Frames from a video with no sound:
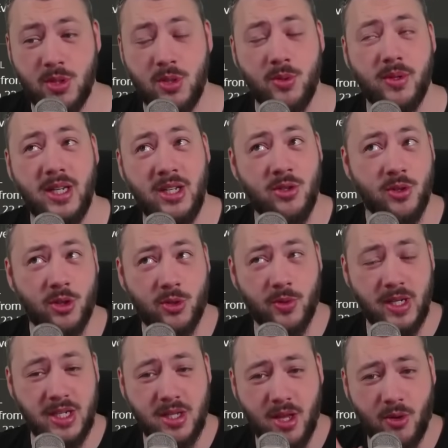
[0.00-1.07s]
you'll need to
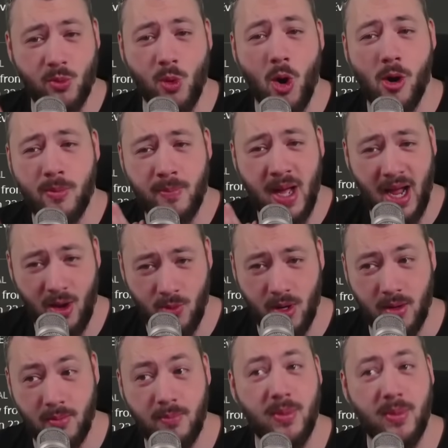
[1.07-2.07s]
increase their raw power